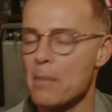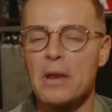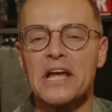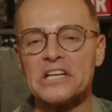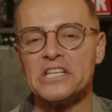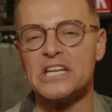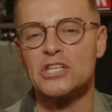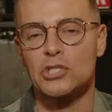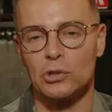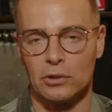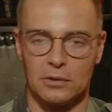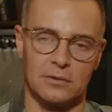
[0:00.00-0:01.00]
I'm like
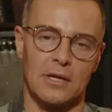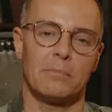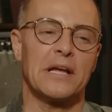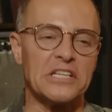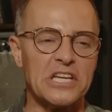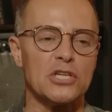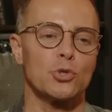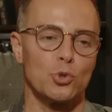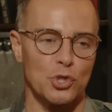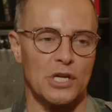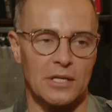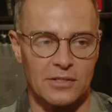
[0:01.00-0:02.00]
diesel. So I'm i like guess
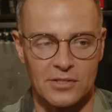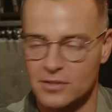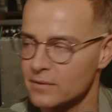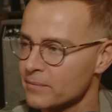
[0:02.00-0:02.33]
that's jeans. what can